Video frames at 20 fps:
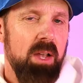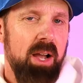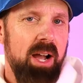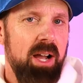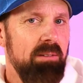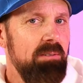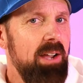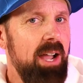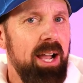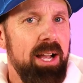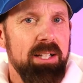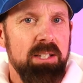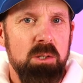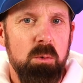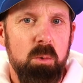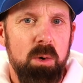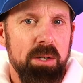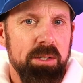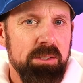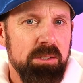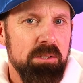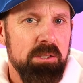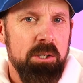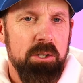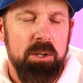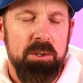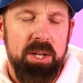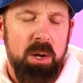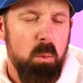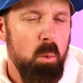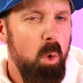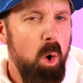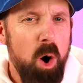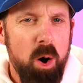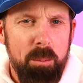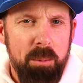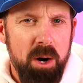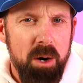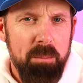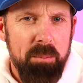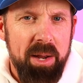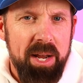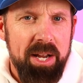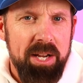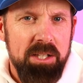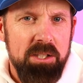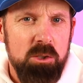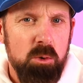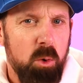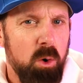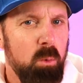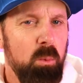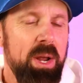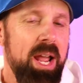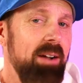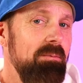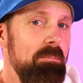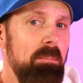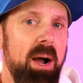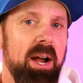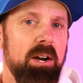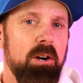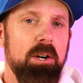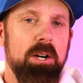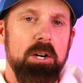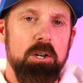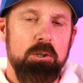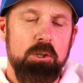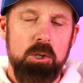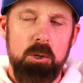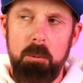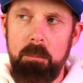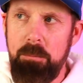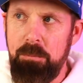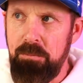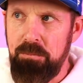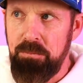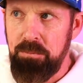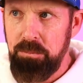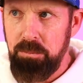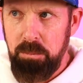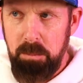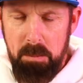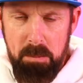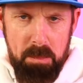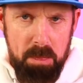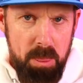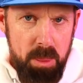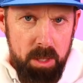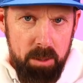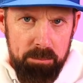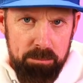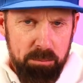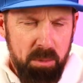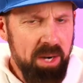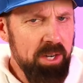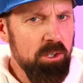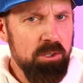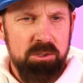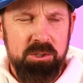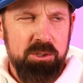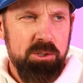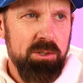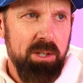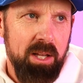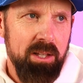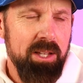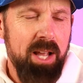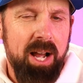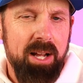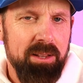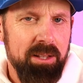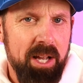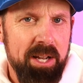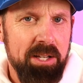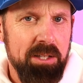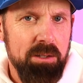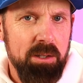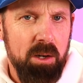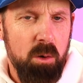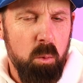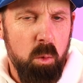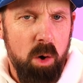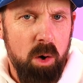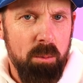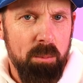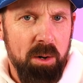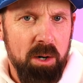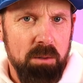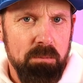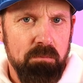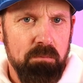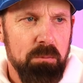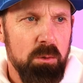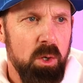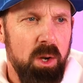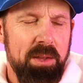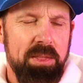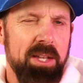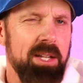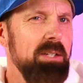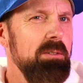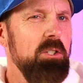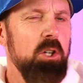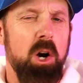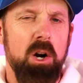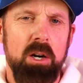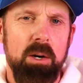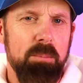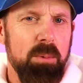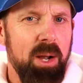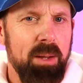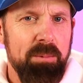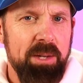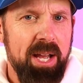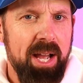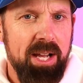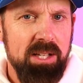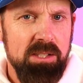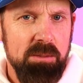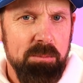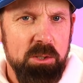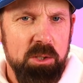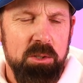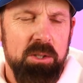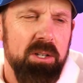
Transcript: I've had the ones, you know, that Walmart makes, or we have Meijer here too. Meijer, a lot like a Walmart. I think Target probably has them too.